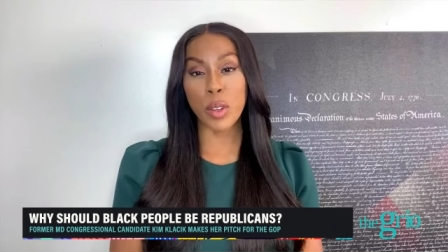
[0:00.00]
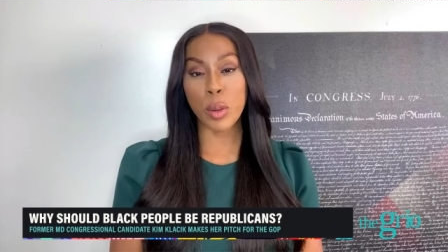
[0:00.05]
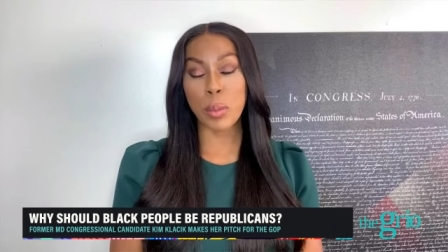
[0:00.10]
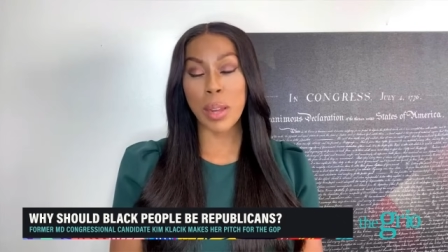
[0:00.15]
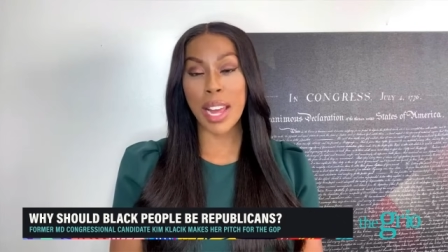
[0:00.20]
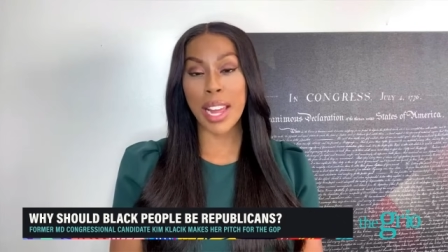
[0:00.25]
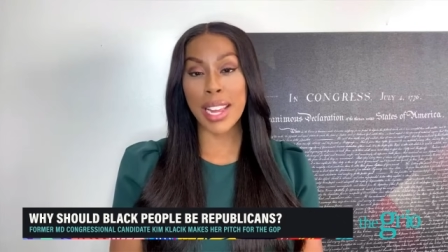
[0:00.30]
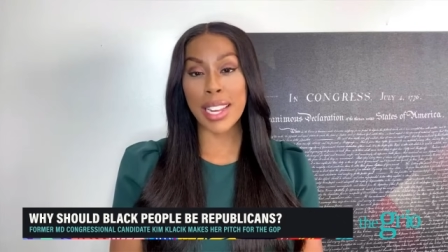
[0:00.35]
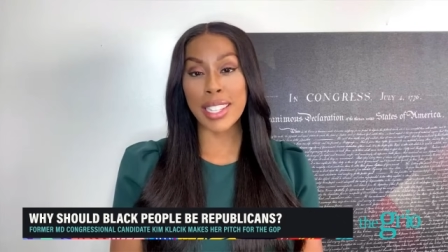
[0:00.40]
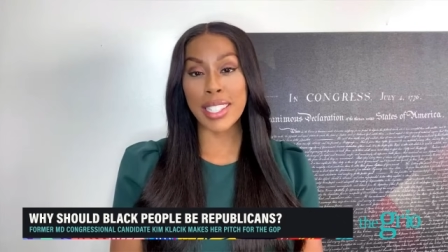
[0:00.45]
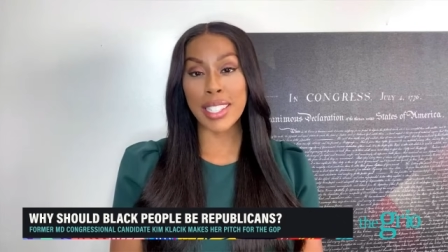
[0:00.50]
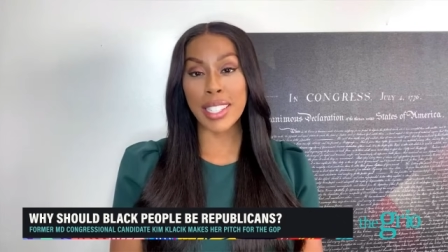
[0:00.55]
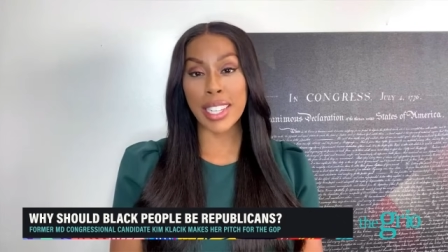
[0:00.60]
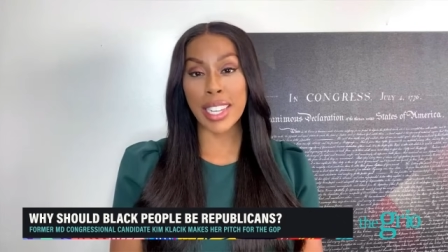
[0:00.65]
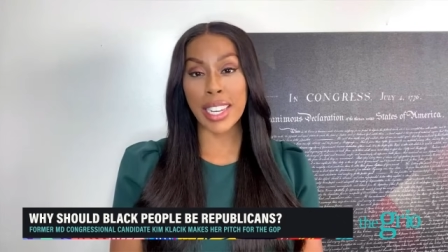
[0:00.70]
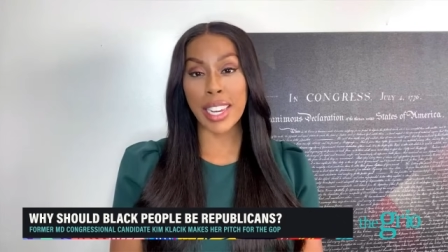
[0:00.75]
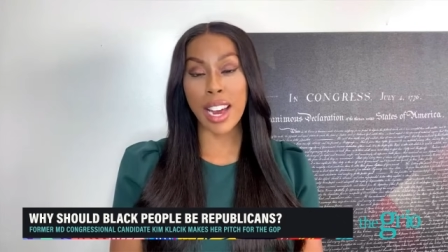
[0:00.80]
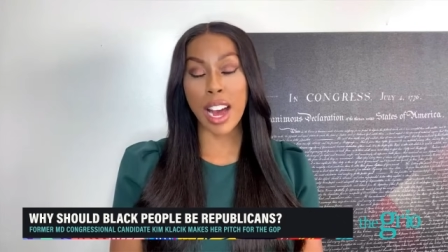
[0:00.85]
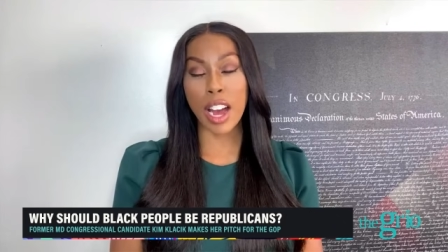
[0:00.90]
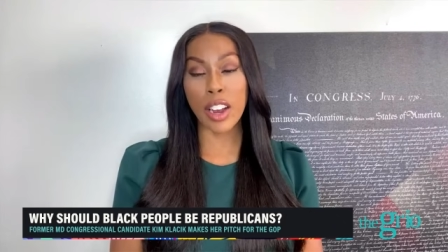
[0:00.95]
Mfume is
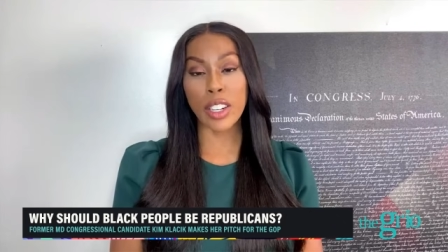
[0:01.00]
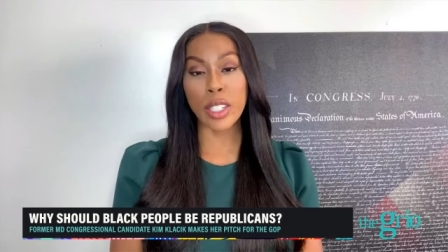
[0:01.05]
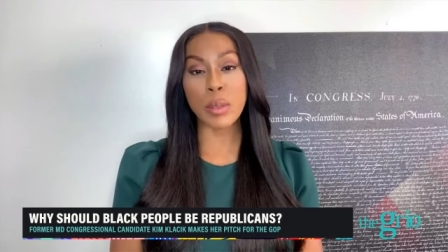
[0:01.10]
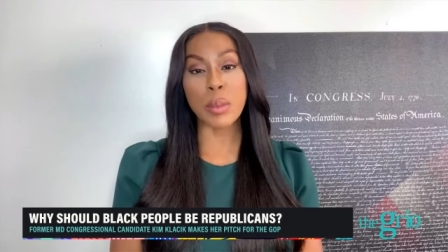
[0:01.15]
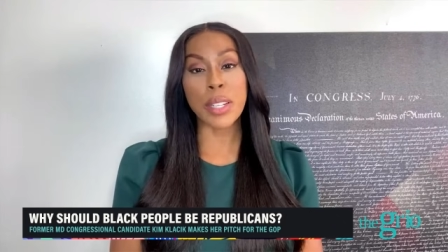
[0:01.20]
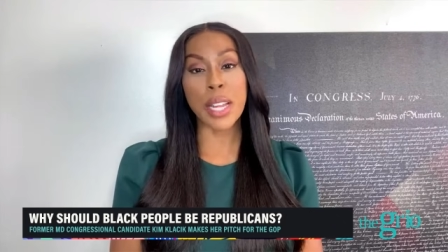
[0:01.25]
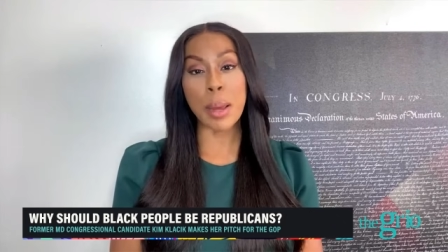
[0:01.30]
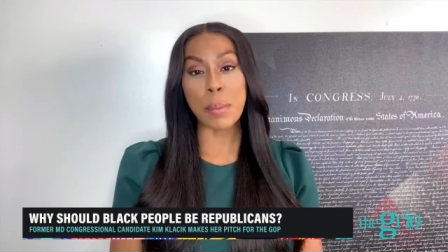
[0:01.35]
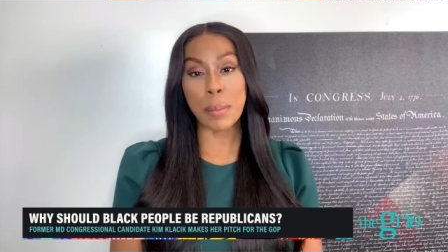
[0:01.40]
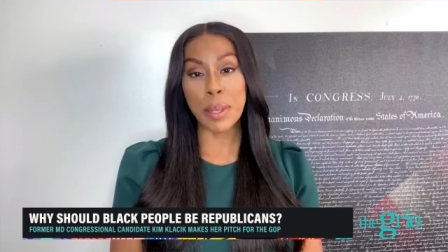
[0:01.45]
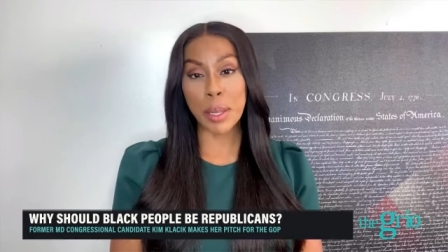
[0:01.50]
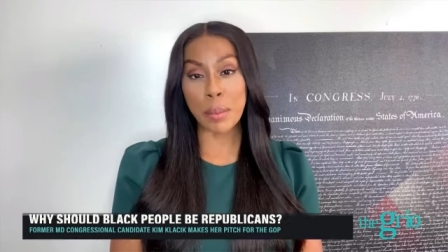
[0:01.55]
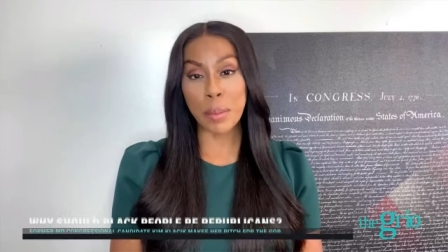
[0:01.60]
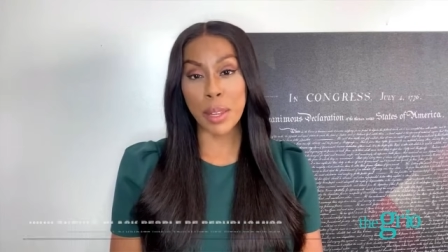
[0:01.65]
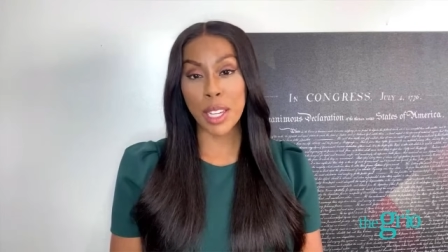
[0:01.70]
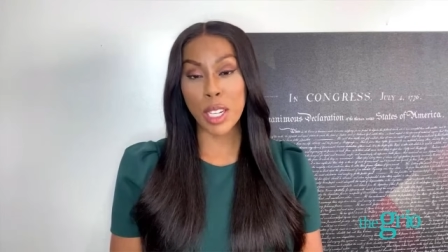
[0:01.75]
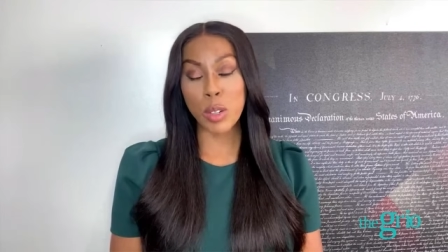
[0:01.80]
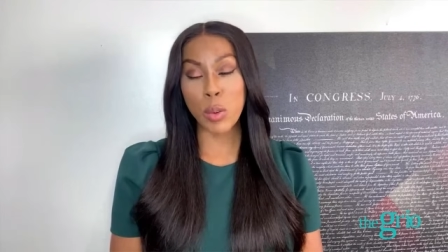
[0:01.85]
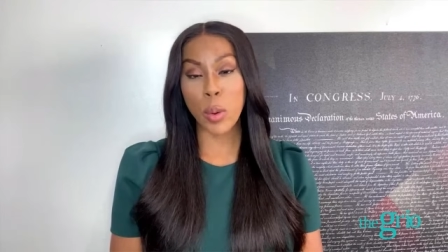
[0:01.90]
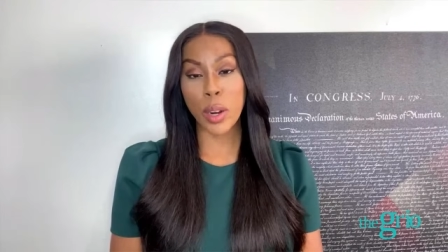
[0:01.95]
the congressman that beat
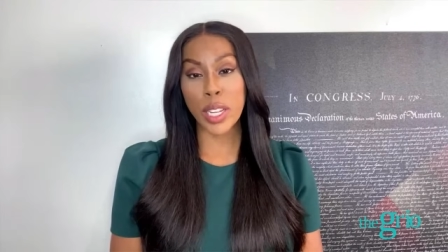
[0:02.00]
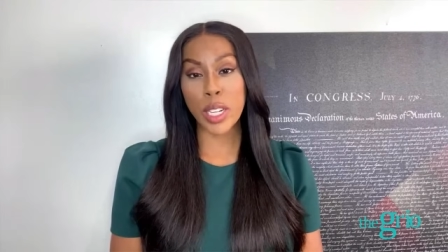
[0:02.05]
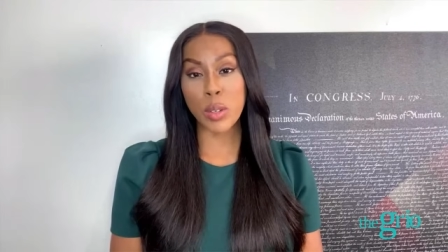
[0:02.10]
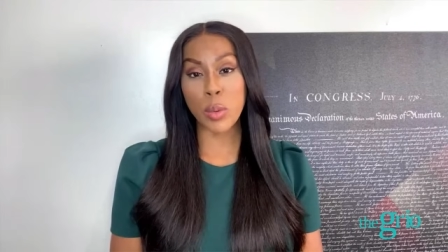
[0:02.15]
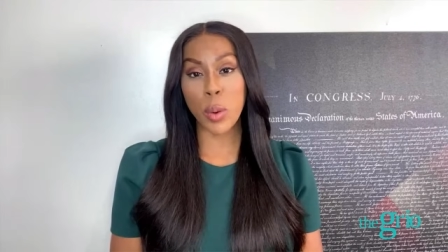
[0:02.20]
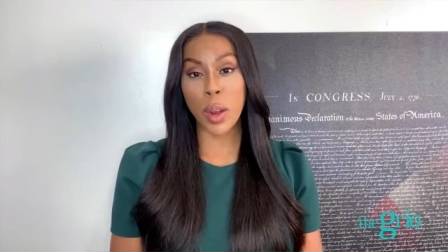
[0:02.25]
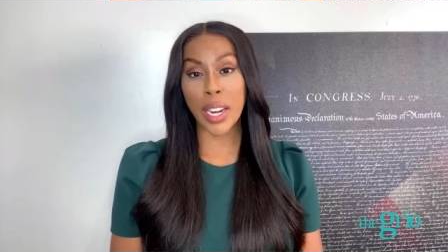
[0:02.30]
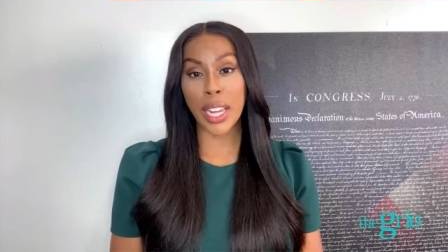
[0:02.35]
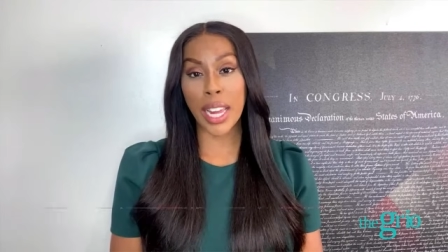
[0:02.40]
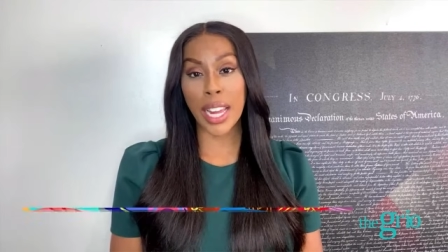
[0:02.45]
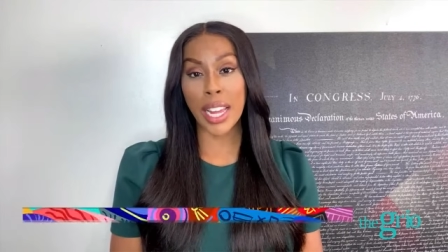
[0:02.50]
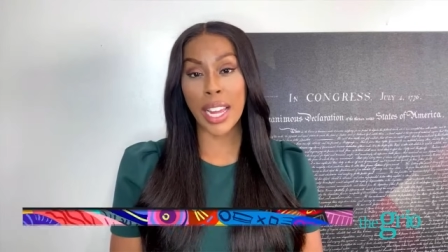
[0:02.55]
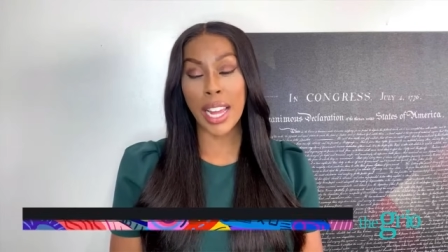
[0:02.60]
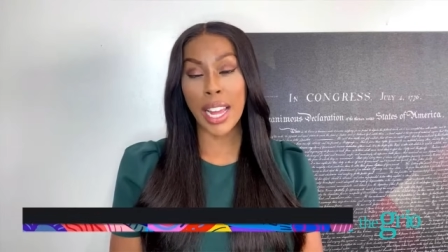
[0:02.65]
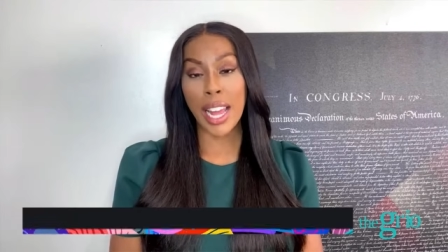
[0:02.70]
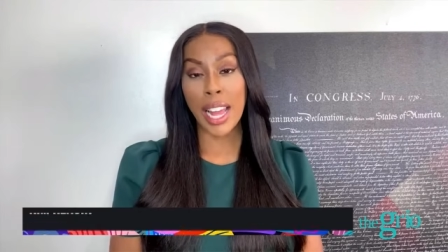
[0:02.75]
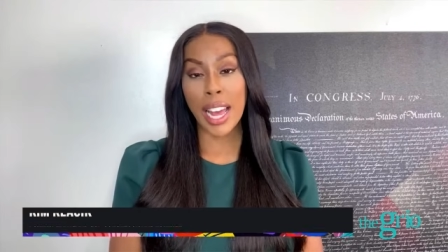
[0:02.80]
me in 2020.